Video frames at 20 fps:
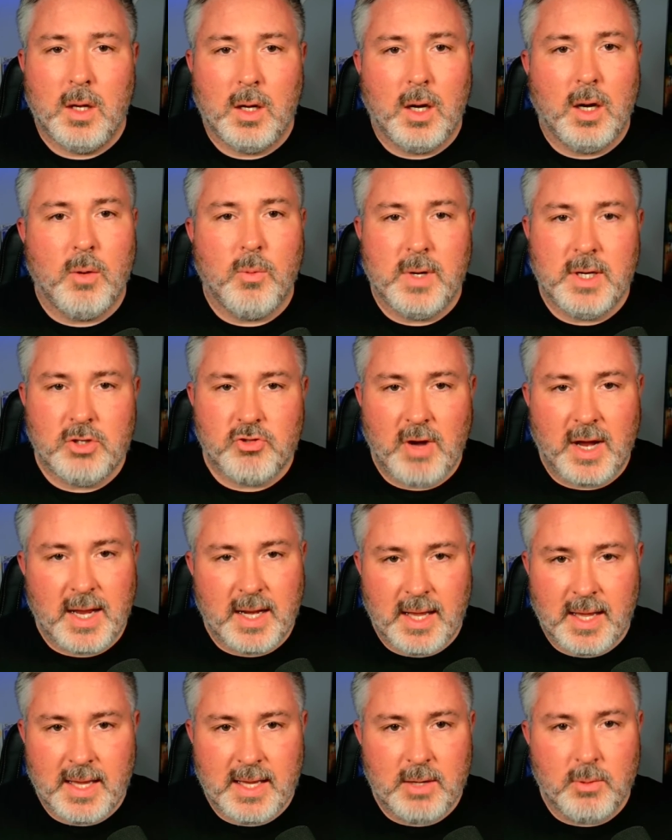Are we
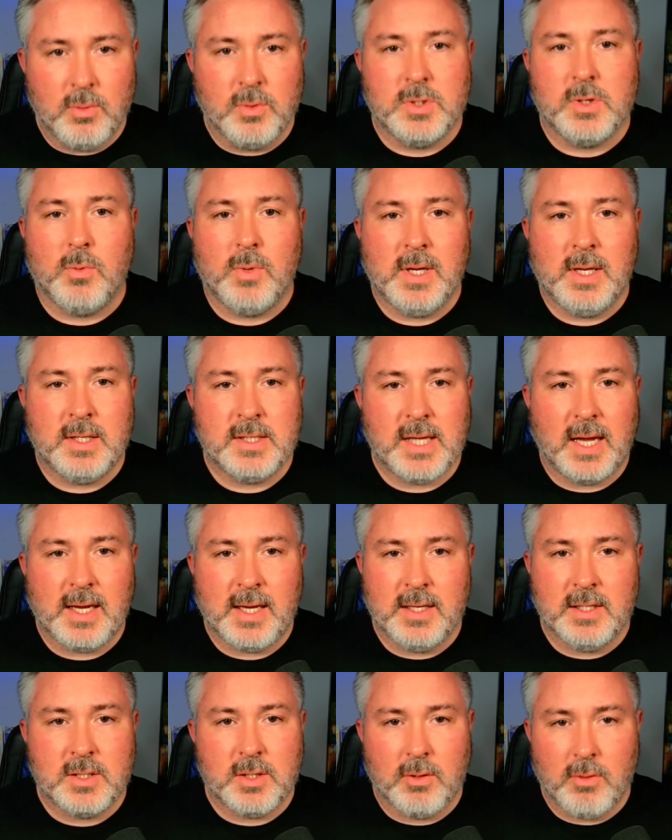dragging our heels? Are we
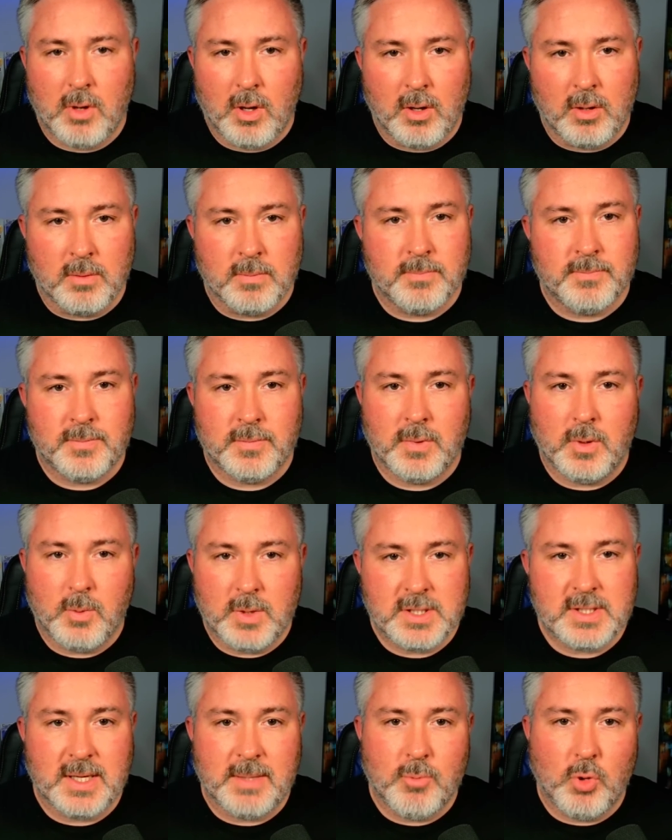taking too long? Are
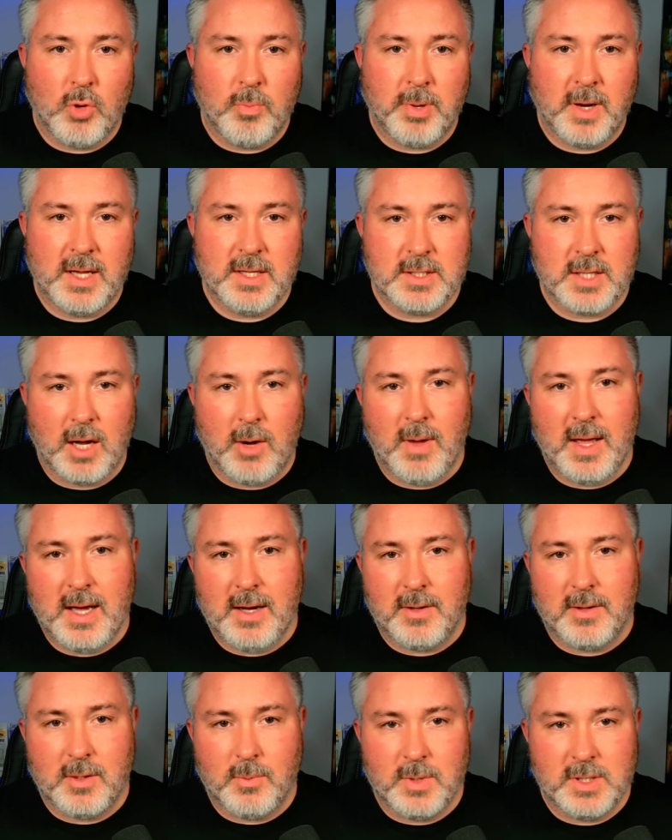we seeing more players go
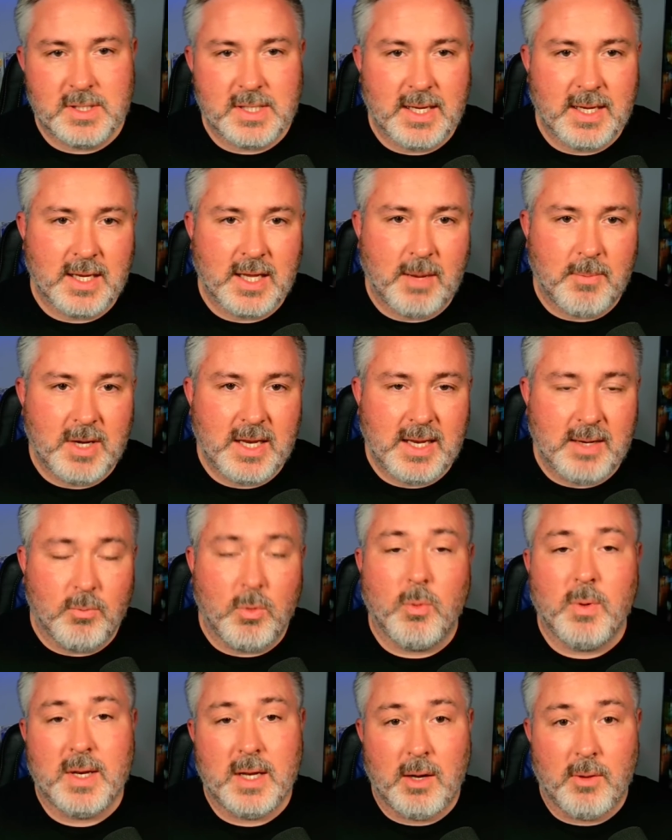out than we're seeing coming in?
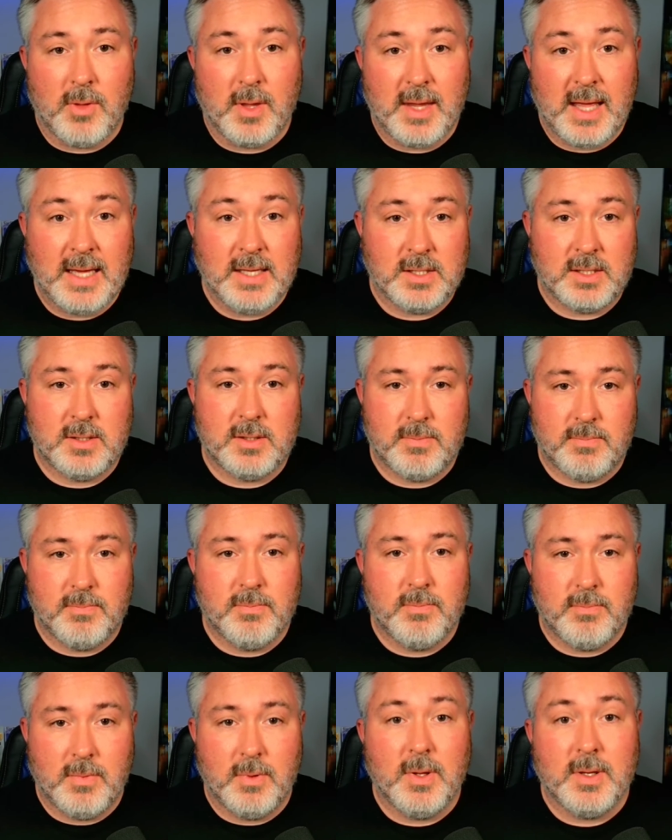Well, we know that that's
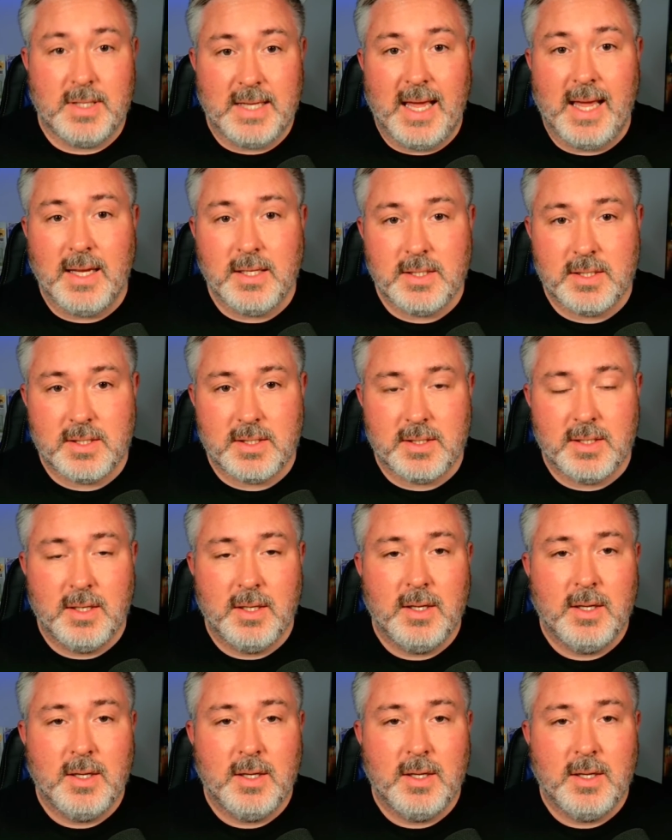yes.